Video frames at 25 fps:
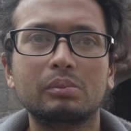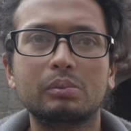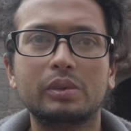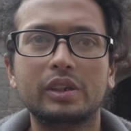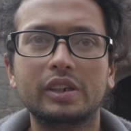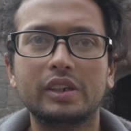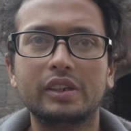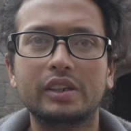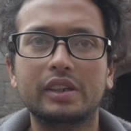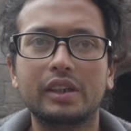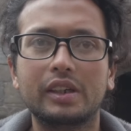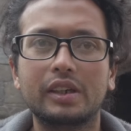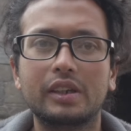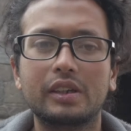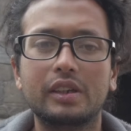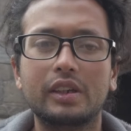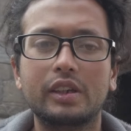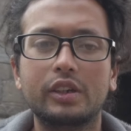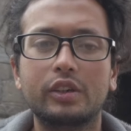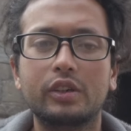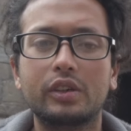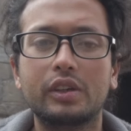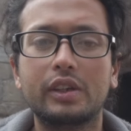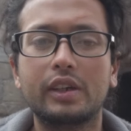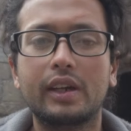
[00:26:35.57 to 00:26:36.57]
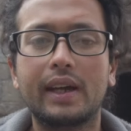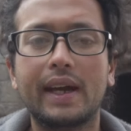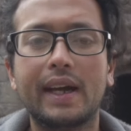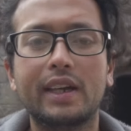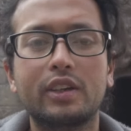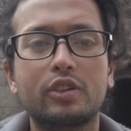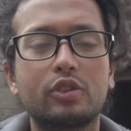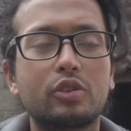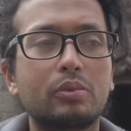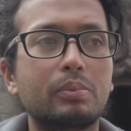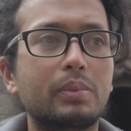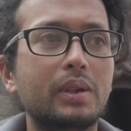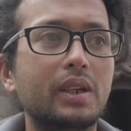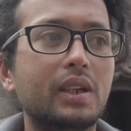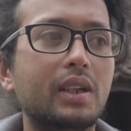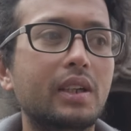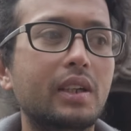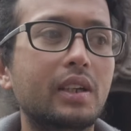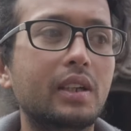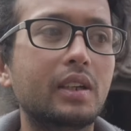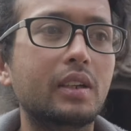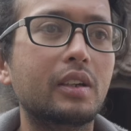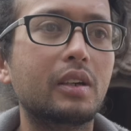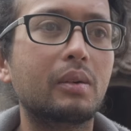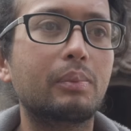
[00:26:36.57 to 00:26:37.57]
but, uh, you know, there has to
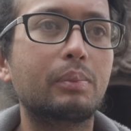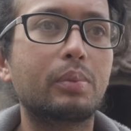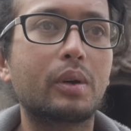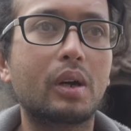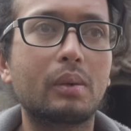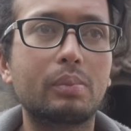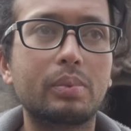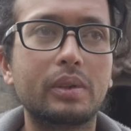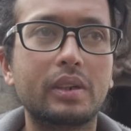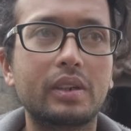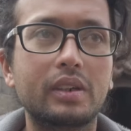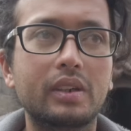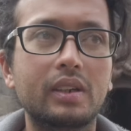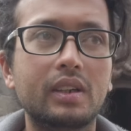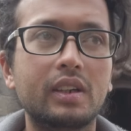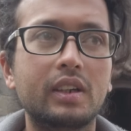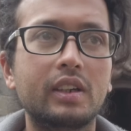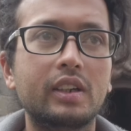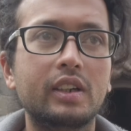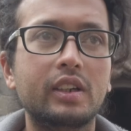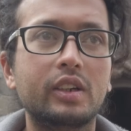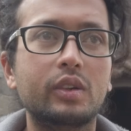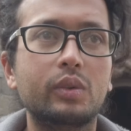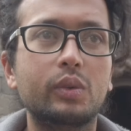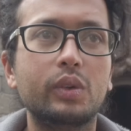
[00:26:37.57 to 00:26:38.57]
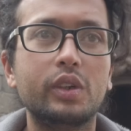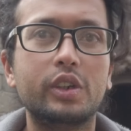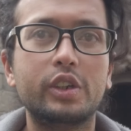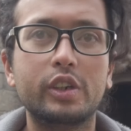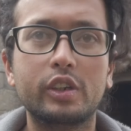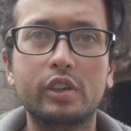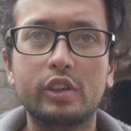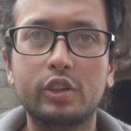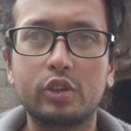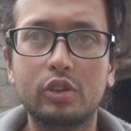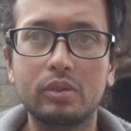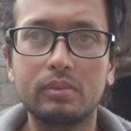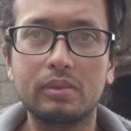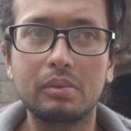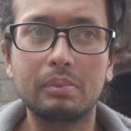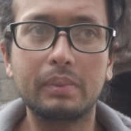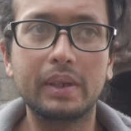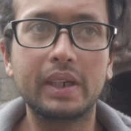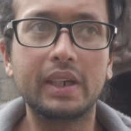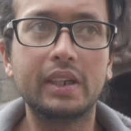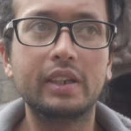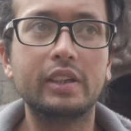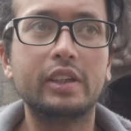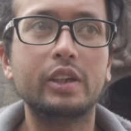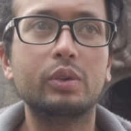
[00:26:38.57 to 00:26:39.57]
be a proper rituals to be
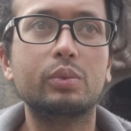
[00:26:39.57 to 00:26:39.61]
made.